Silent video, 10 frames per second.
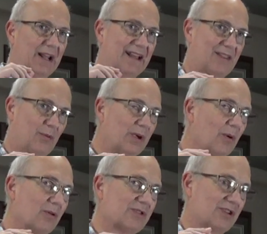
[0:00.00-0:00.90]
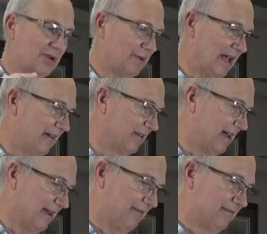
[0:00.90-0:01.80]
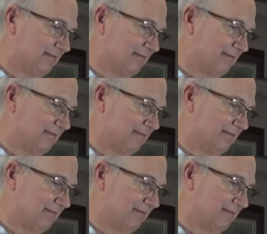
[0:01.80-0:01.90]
I got 3/4 cup of half and half.